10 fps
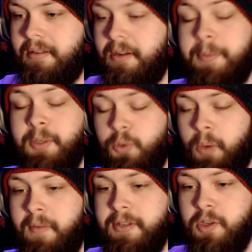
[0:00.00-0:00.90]
Episode
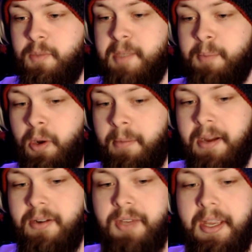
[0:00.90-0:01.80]
12, excuse me, Smoke and
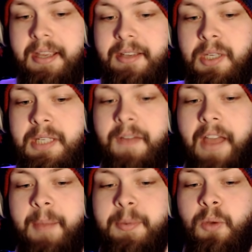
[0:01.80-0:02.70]
Mirrors. Season
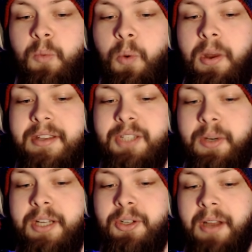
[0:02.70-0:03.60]
5, Episode 1 is
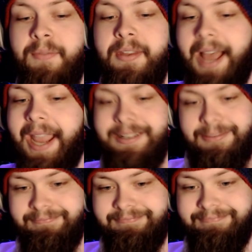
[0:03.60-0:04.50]
Creature of the Night.